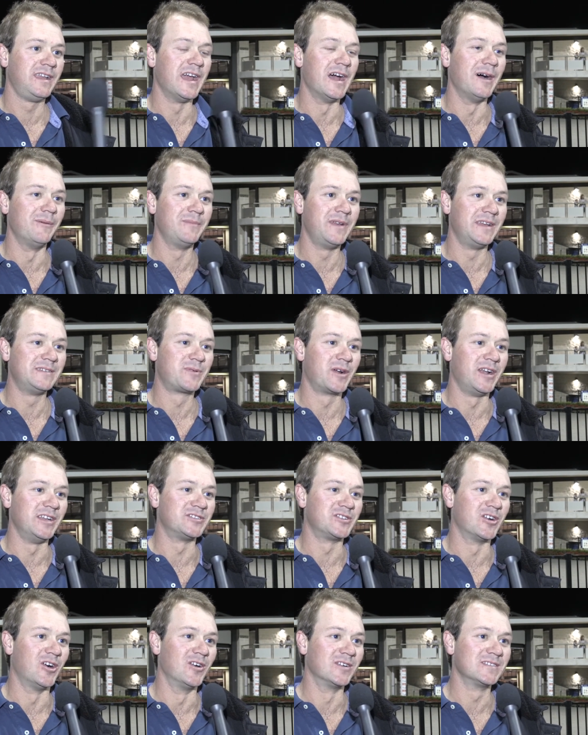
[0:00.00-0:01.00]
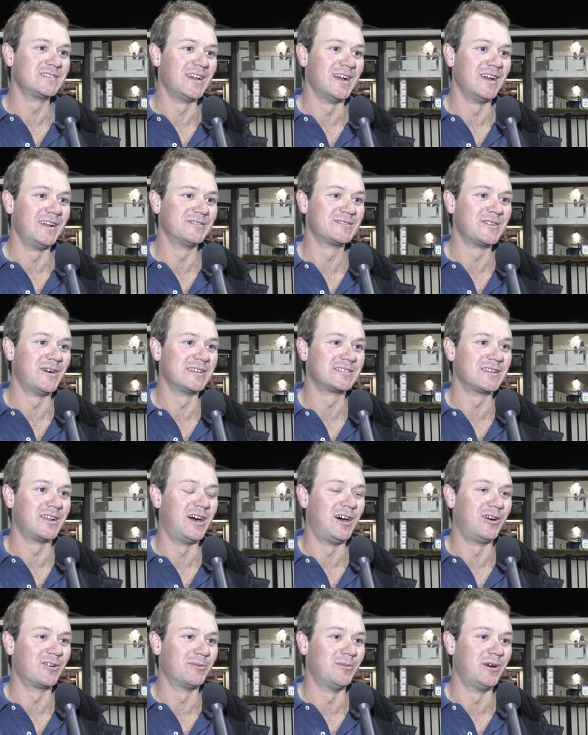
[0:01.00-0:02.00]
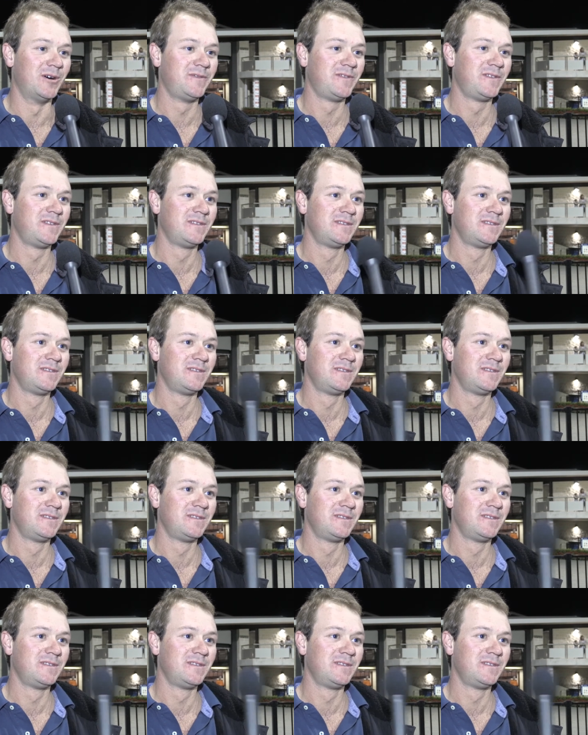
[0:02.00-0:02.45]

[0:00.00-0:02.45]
Yeah, he's pretty strong, so he was always going to hold him off.